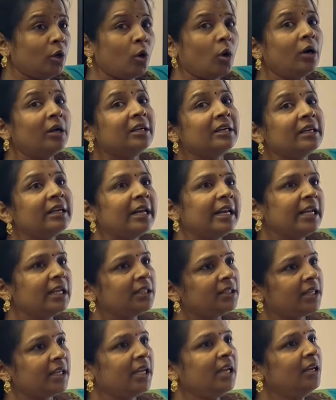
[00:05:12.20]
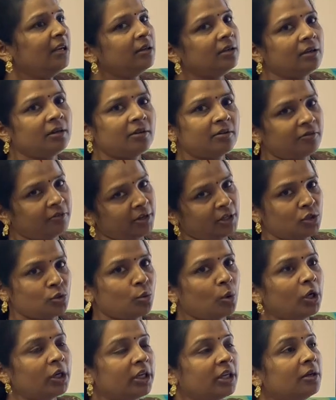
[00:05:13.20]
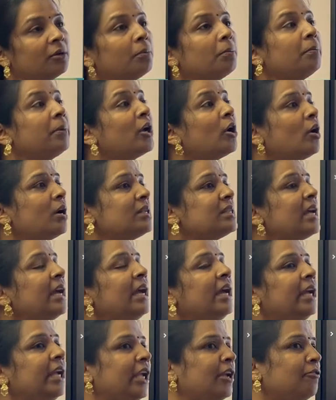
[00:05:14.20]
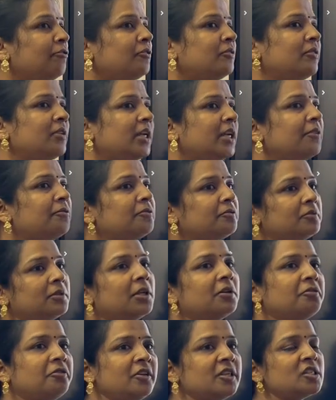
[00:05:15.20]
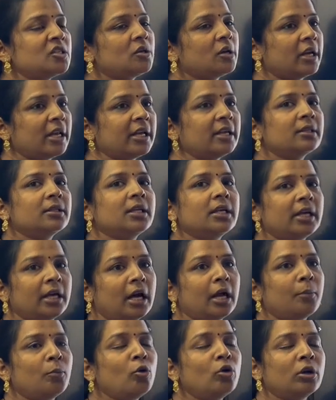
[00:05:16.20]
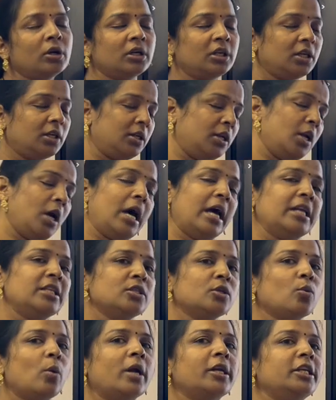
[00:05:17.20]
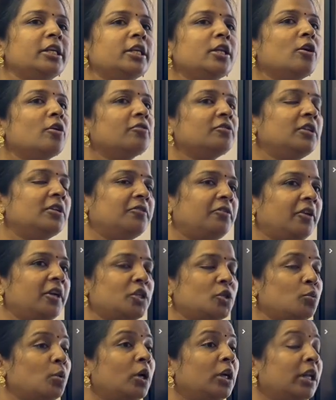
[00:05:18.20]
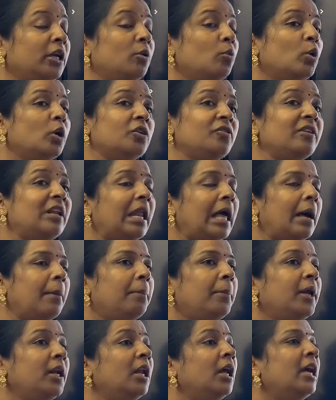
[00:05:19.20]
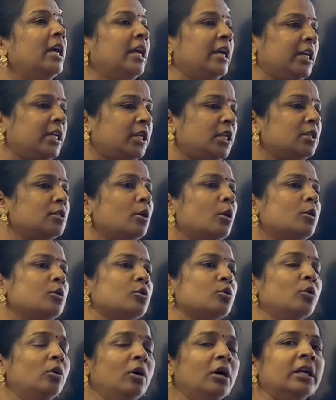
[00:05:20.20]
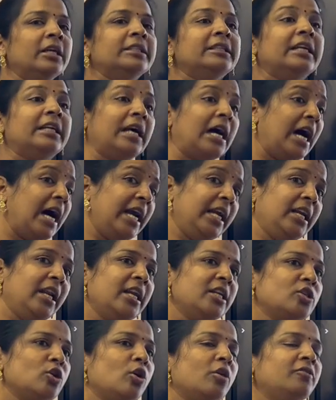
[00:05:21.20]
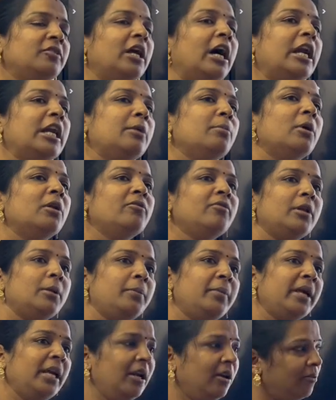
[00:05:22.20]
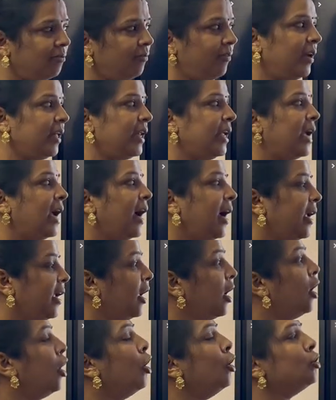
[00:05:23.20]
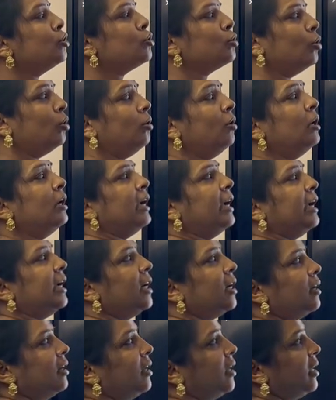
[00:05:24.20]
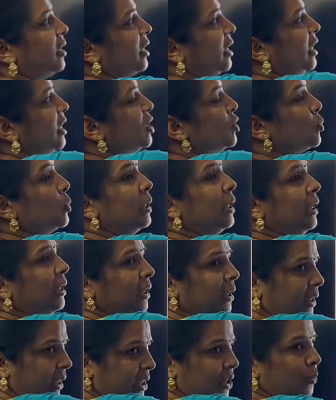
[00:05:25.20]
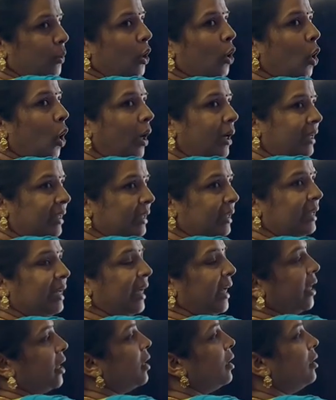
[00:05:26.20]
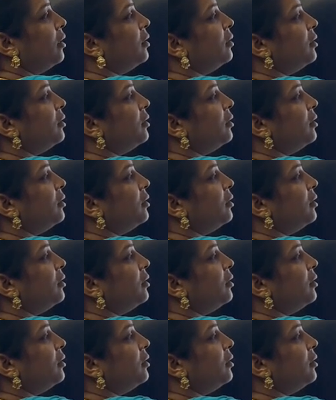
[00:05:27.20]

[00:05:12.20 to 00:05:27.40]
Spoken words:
not drink the fresh water, because if the fish drink the large quantity of the fresh water, what will happen? It is also the hydration of the animal will be very high. So it will not drink